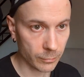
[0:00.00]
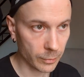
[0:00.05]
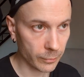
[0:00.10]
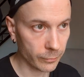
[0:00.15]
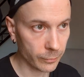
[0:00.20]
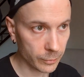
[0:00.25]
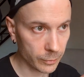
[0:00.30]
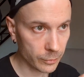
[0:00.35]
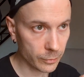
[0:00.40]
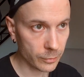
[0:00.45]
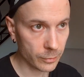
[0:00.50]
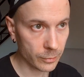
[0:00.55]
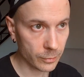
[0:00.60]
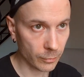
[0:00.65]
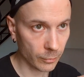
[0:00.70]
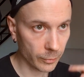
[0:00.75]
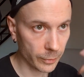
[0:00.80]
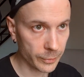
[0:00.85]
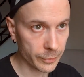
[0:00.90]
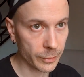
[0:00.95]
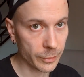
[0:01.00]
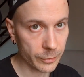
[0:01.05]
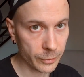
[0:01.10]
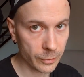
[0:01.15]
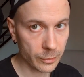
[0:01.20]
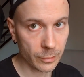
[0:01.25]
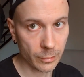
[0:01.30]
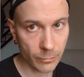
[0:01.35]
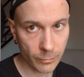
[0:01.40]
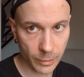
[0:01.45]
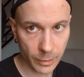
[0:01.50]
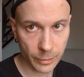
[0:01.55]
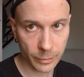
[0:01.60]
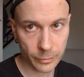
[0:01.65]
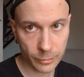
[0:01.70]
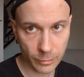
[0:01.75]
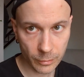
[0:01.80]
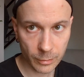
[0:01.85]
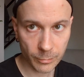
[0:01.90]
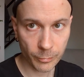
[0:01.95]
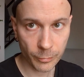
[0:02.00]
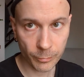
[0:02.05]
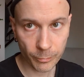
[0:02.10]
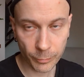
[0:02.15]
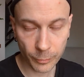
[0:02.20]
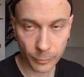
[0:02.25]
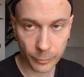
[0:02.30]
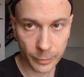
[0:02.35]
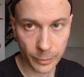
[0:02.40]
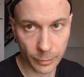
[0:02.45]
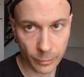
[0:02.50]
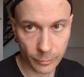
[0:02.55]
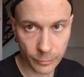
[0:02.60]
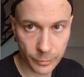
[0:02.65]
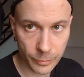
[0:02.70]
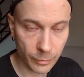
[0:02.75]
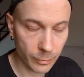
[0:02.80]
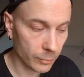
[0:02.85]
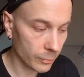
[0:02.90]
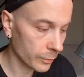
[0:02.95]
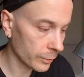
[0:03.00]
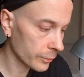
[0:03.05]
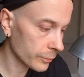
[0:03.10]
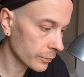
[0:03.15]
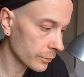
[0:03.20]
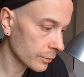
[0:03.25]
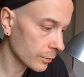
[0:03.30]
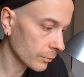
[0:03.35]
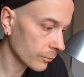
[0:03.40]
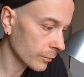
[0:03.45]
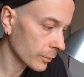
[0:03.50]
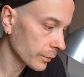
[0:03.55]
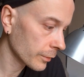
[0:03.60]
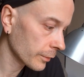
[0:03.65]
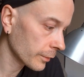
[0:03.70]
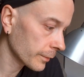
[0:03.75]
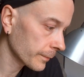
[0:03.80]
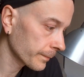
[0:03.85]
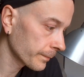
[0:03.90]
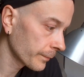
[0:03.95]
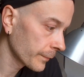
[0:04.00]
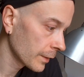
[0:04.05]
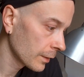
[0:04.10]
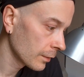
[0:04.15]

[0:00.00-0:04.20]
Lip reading: If it's already existing one, it's going to pull the nodes in the existing one. Yeah.